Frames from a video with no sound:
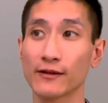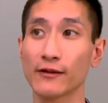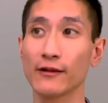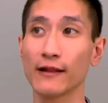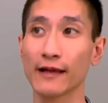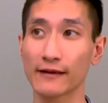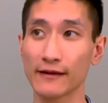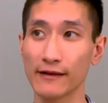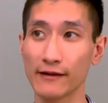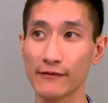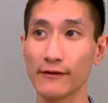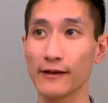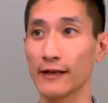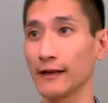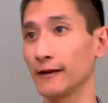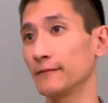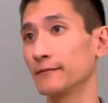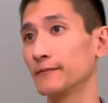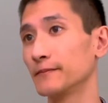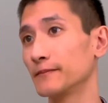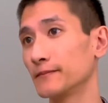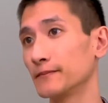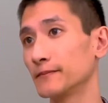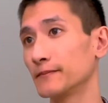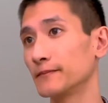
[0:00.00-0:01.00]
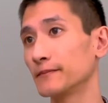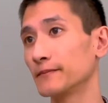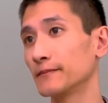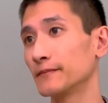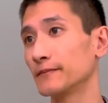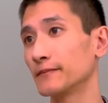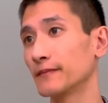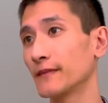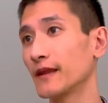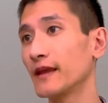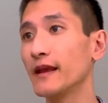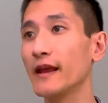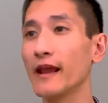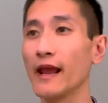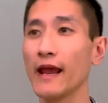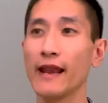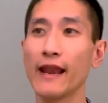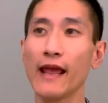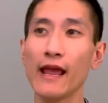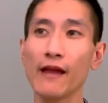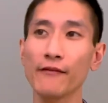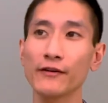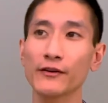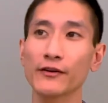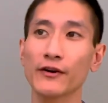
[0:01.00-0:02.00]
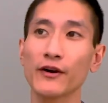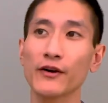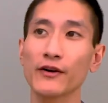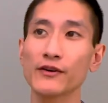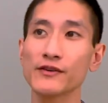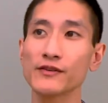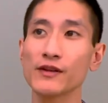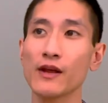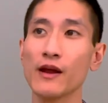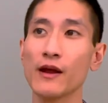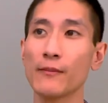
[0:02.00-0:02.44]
activity, and avatars